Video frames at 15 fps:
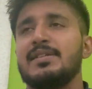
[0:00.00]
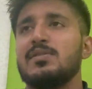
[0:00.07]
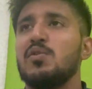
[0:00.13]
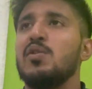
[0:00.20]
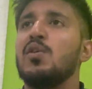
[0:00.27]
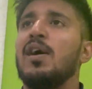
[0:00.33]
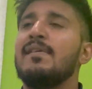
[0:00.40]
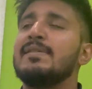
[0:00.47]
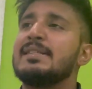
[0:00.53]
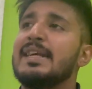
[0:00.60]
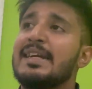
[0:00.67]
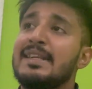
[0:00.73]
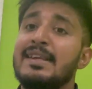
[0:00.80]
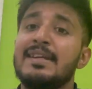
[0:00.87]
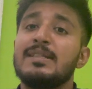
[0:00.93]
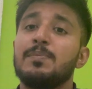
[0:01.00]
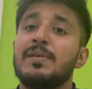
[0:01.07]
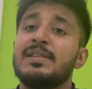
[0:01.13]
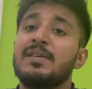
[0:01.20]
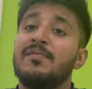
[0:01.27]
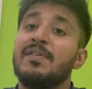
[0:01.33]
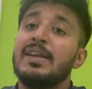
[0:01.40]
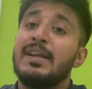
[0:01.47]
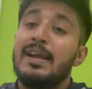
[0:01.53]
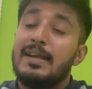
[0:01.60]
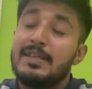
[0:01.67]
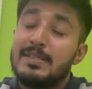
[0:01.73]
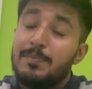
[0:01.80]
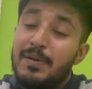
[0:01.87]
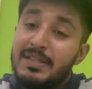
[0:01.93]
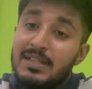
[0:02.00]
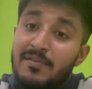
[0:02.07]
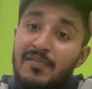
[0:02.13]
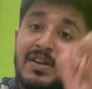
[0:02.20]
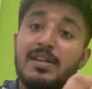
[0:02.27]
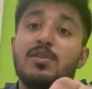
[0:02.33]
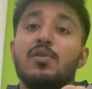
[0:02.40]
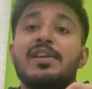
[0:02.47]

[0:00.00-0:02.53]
So you have sector specific specific